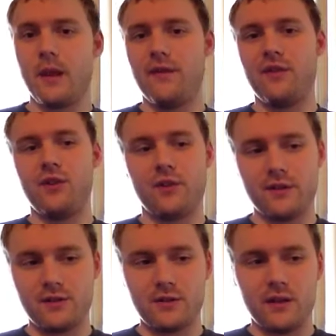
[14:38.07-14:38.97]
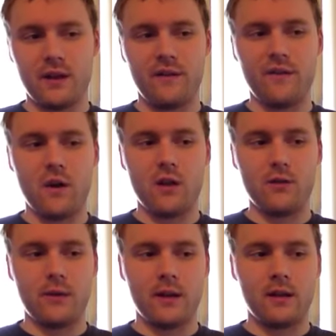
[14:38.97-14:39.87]
If you're interested in
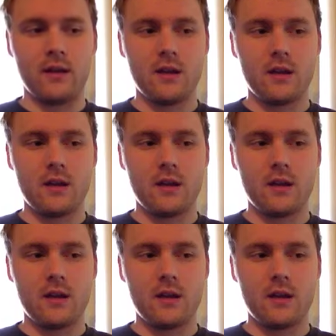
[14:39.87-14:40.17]
following